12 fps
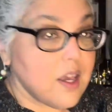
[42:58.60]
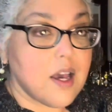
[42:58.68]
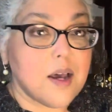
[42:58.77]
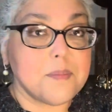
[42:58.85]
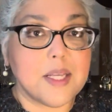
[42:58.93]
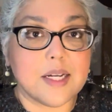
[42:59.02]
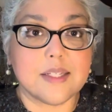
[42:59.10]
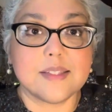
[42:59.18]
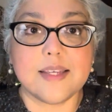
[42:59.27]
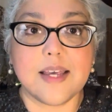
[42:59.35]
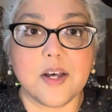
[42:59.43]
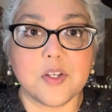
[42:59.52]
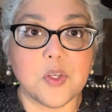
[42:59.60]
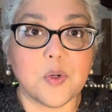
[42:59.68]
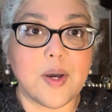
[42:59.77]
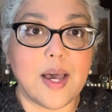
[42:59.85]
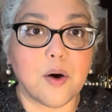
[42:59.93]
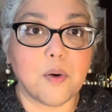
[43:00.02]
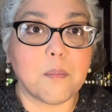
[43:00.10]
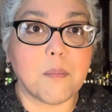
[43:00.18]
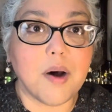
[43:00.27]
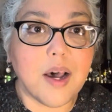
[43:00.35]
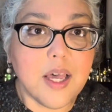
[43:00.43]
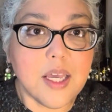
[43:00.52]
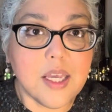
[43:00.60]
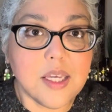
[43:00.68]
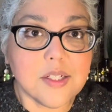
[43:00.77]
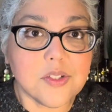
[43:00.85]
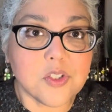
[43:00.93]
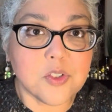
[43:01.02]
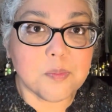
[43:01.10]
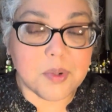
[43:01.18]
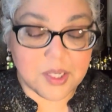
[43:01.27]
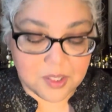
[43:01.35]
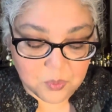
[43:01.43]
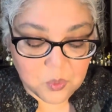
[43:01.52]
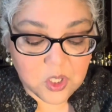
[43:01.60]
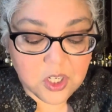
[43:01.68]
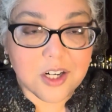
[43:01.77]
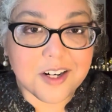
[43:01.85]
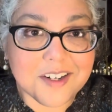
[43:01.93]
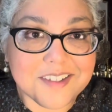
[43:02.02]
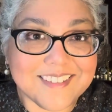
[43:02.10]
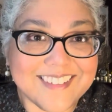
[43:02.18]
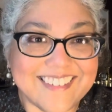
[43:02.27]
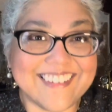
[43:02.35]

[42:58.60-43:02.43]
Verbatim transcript: I'm not going to tell you how much, but it worked.